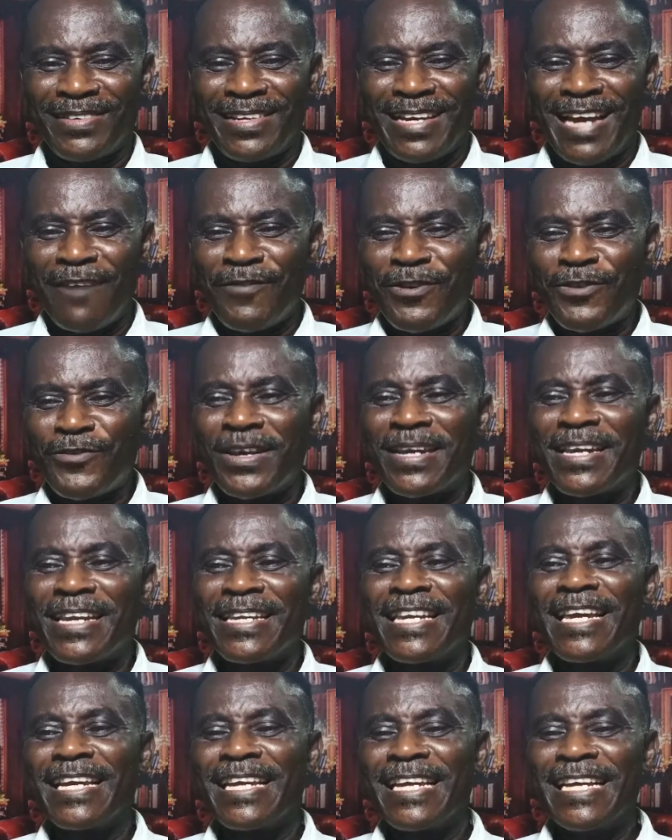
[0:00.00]
every trading
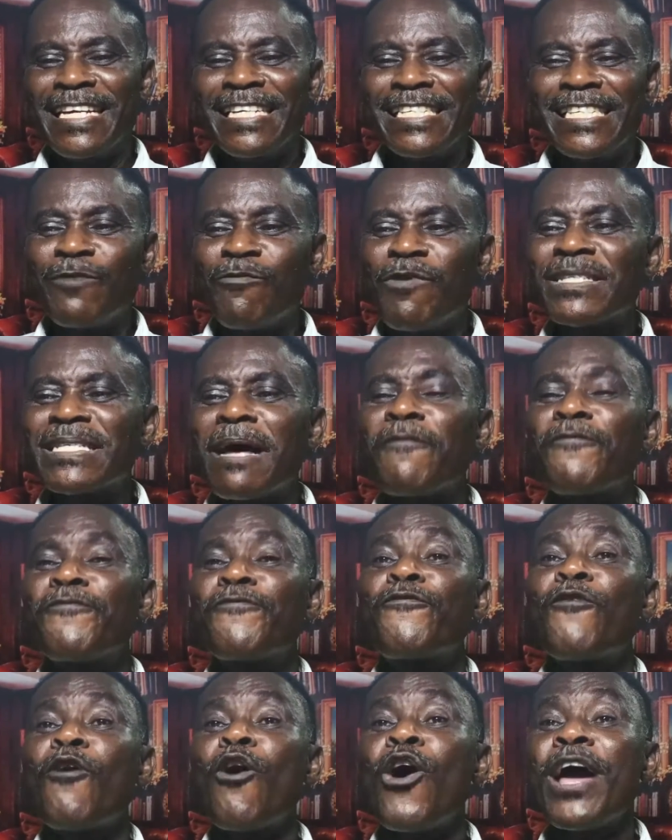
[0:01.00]
day. She wakes
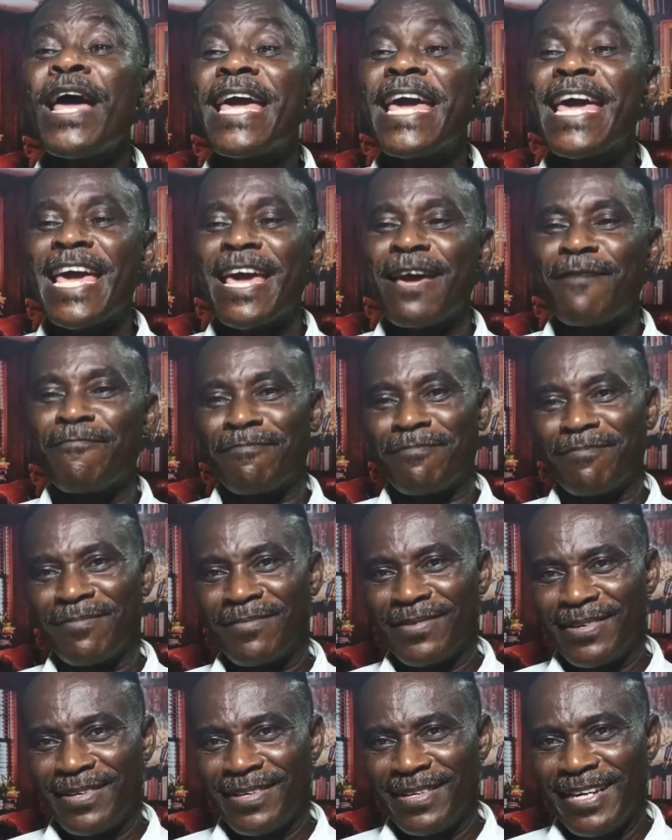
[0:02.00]
up 4 a.m.
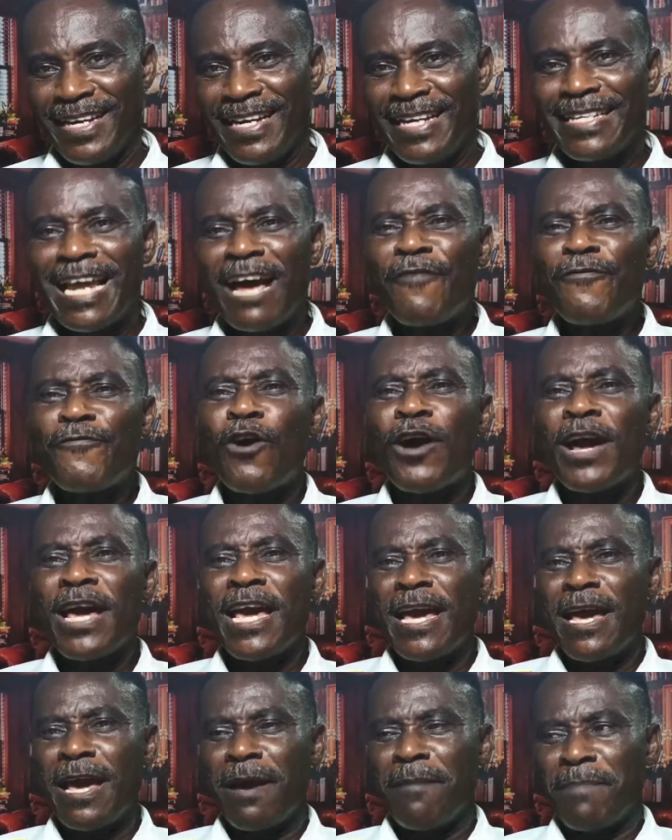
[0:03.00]
That 4
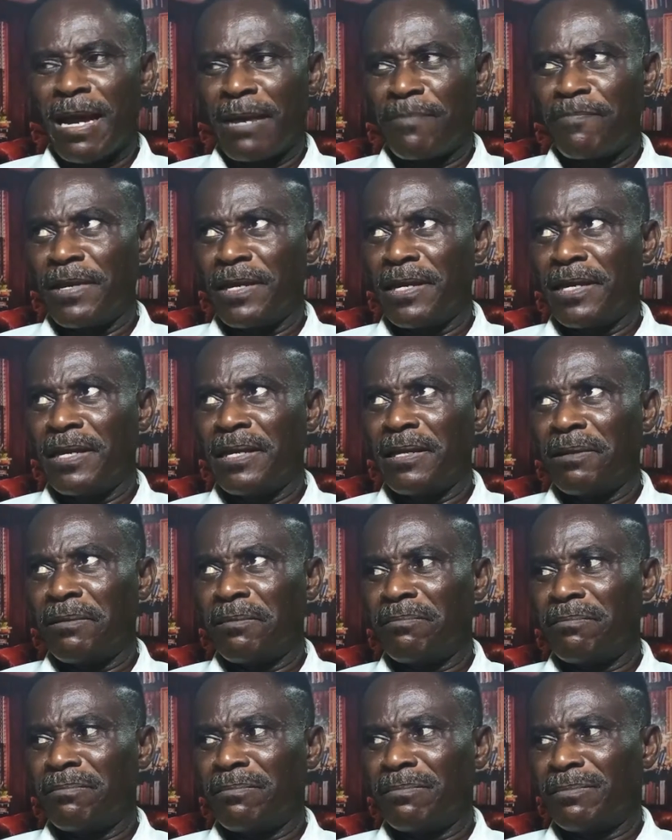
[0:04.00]
a.m. might be
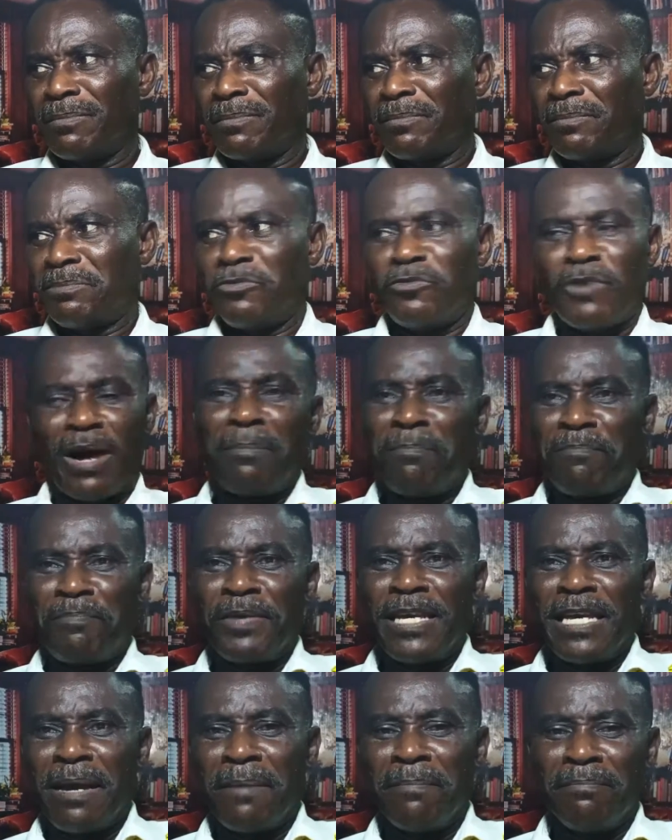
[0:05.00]
1
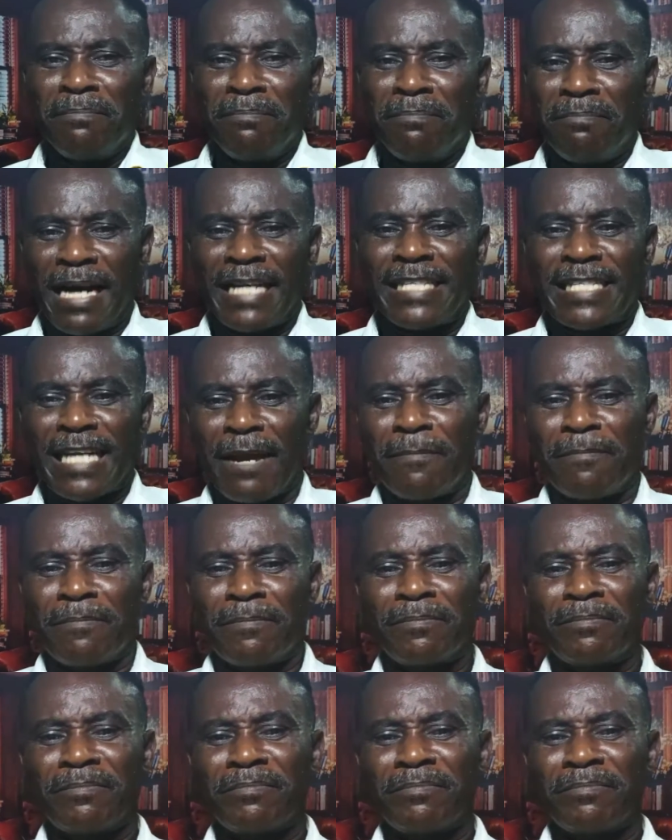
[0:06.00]
p.m. my time.